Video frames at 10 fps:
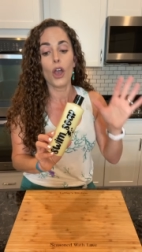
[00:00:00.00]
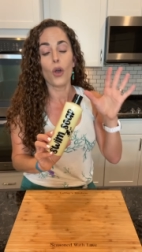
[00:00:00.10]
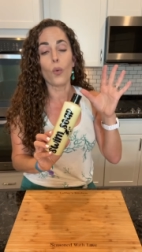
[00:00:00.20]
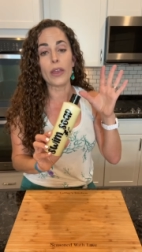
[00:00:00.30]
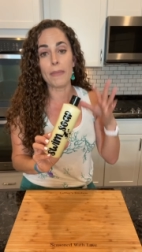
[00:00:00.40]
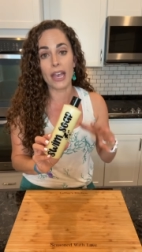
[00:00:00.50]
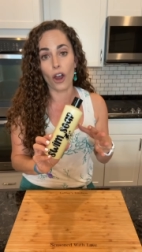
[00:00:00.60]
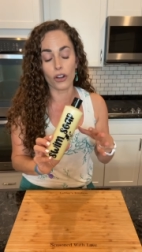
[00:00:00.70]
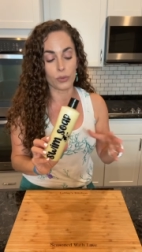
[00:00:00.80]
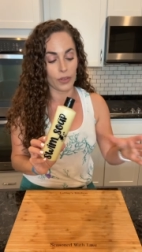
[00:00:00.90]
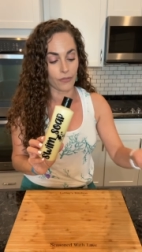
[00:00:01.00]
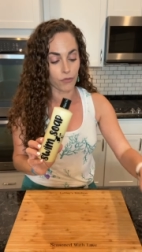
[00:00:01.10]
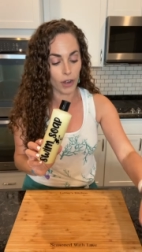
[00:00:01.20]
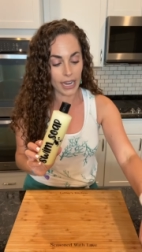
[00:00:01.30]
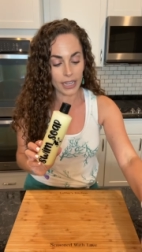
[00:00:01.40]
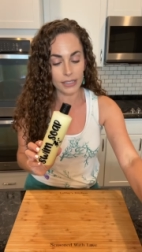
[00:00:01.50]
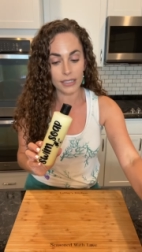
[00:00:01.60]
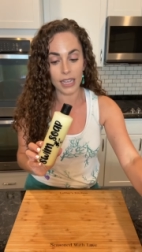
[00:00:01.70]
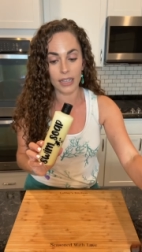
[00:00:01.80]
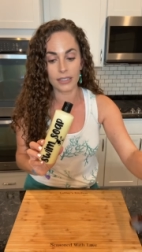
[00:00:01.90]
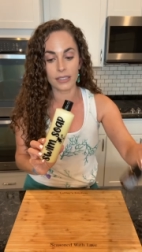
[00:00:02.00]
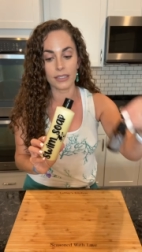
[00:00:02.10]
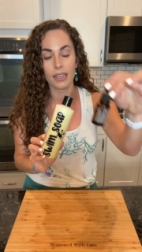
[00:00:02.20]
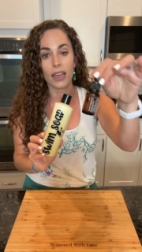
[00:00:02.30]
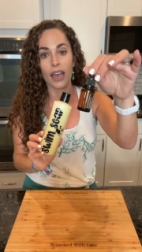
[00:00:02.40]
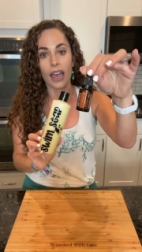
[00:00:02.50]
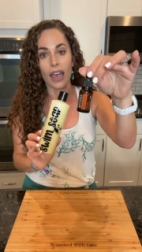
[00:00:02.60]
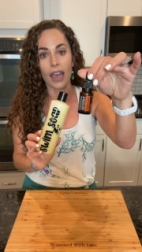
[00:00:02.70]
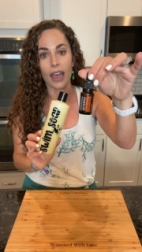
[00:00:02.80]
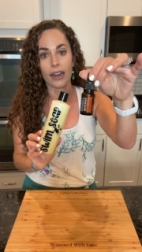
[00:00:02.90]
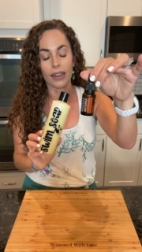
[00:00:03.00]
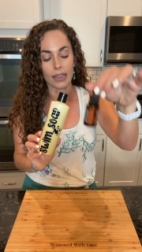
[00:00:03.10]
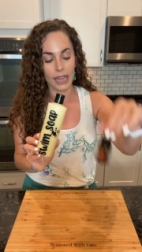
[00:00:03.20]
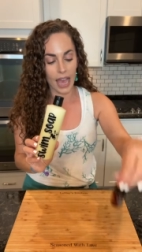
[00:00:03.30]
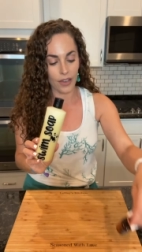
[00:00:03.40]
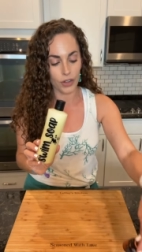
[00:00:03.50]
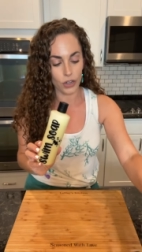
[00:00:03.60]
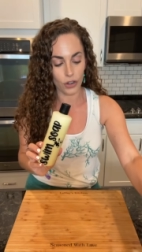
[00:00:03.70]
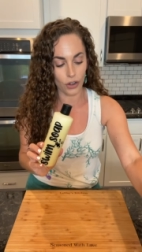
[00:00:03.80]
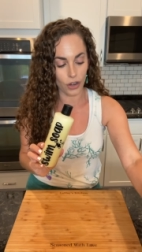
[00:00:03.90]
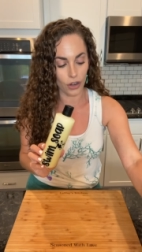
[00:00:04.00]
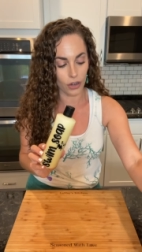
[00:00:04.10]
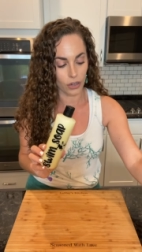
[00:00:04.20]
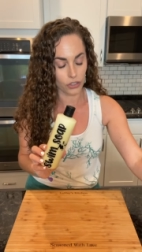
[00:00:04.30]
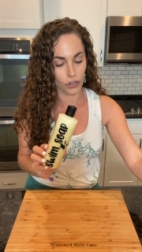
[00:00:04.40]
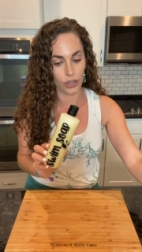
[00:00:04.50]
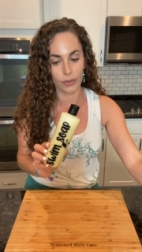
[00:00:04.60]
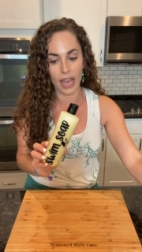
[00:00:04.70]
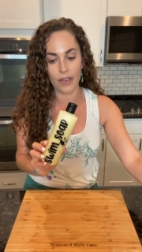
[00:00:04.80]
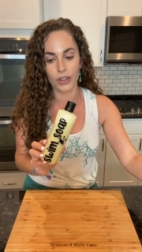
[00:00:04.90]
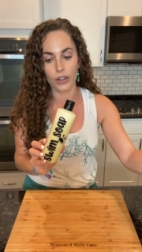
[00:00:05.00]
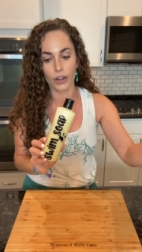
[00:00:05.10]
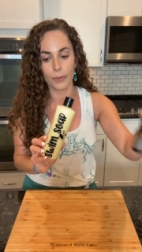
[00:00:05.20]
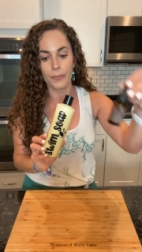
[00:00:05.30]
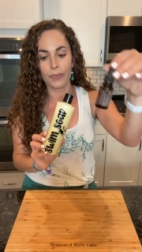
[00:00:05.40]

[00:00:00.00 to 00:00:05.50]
We make ours with frankincense and lavender, I'll show you lavender,